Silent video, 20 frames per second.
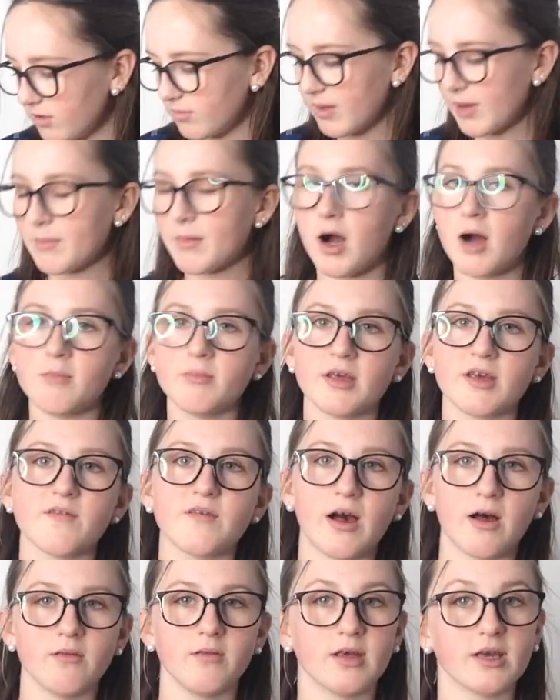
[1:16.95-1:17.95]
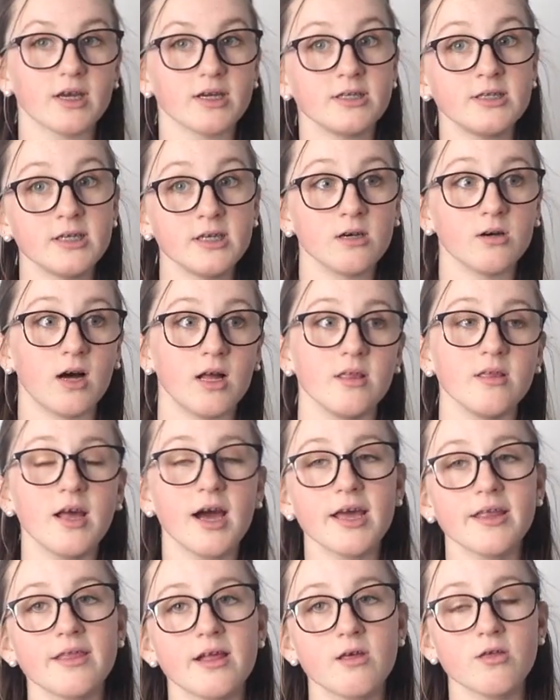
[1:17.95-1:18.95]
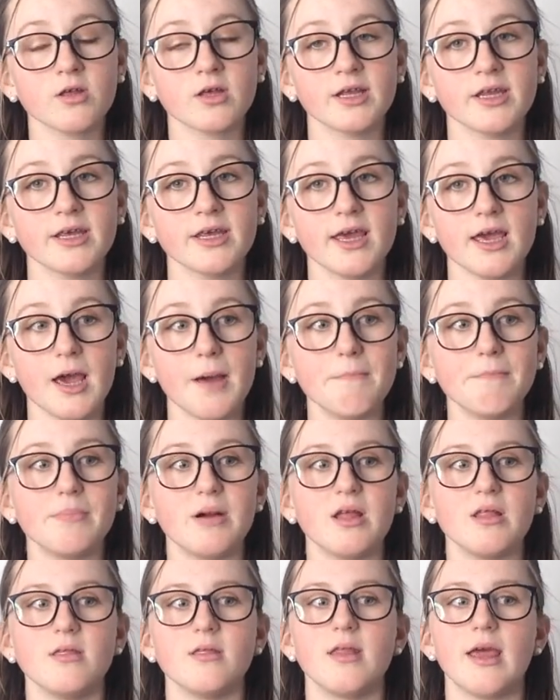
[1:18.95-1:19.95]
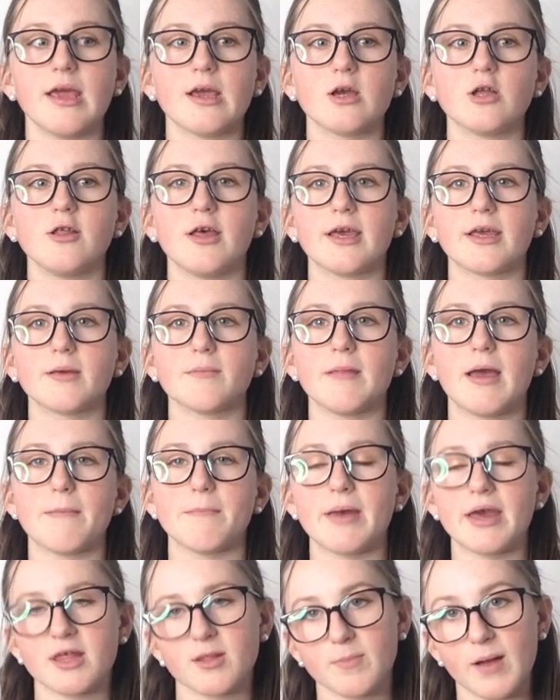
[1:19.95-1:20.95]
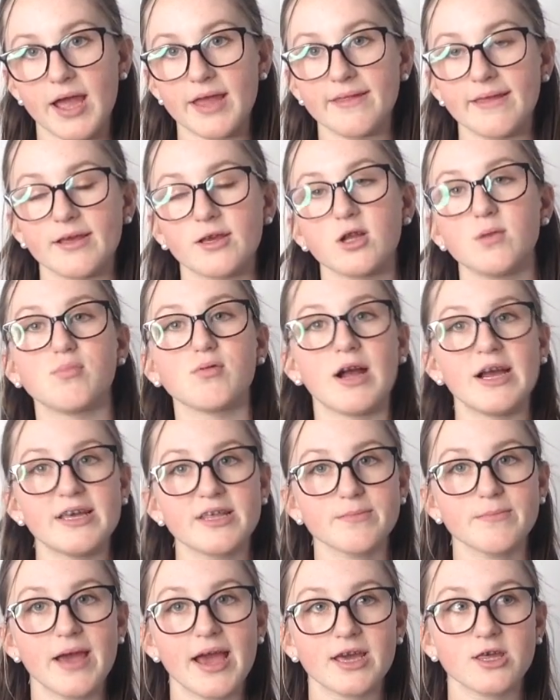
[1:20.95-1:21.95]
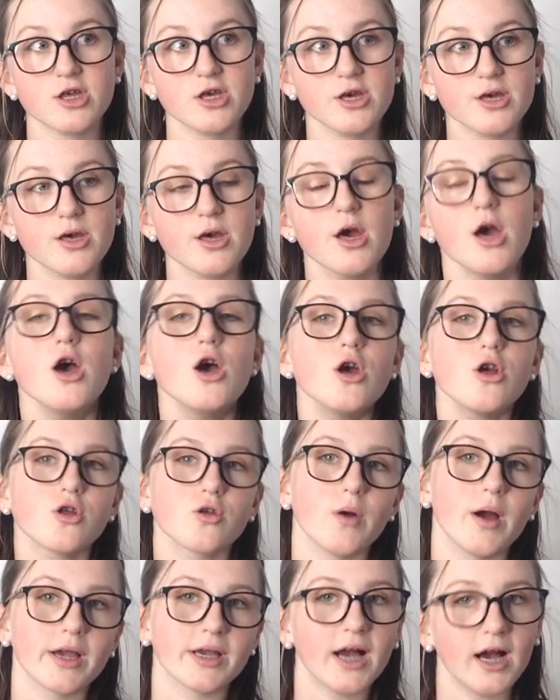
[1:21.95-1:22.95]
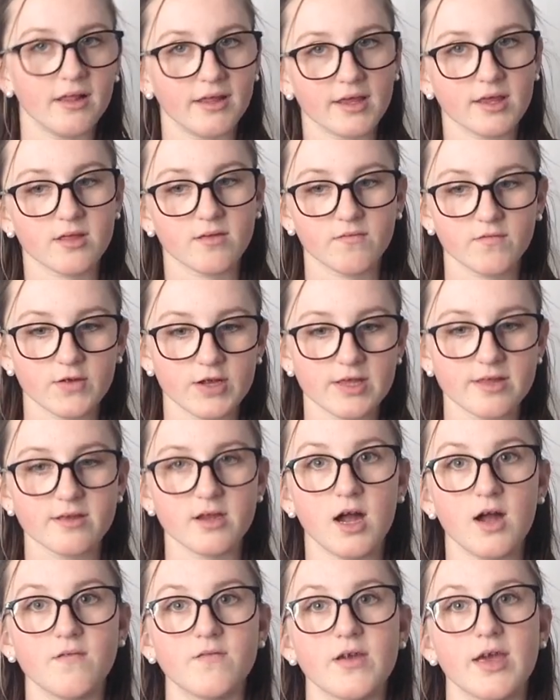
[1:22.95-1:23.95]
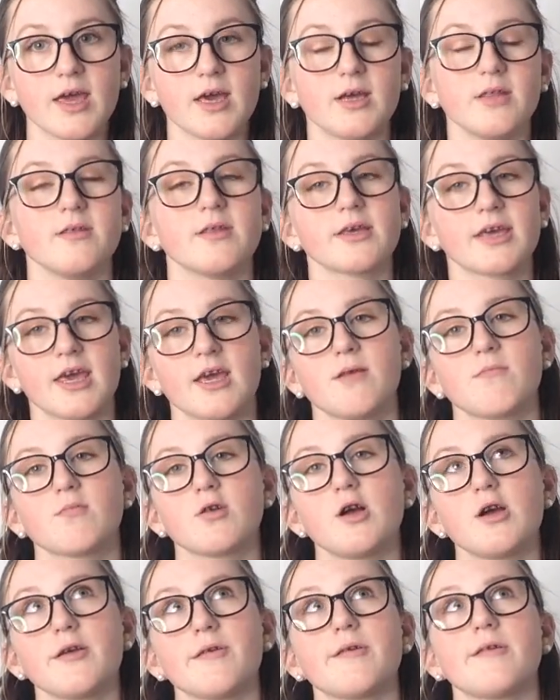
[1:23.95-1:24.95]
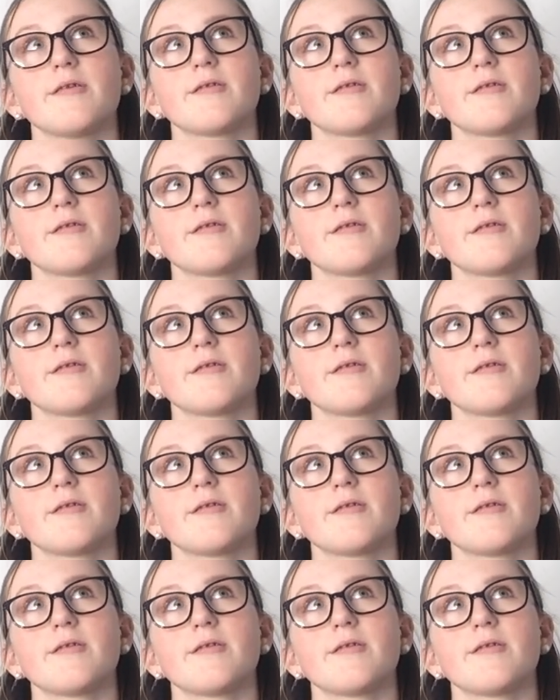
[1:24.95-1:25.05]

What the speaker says: My mom like found like a deal online that I was gonna get, but they could like at Best Buy they could price match it, so I got like some free stuff and the camera.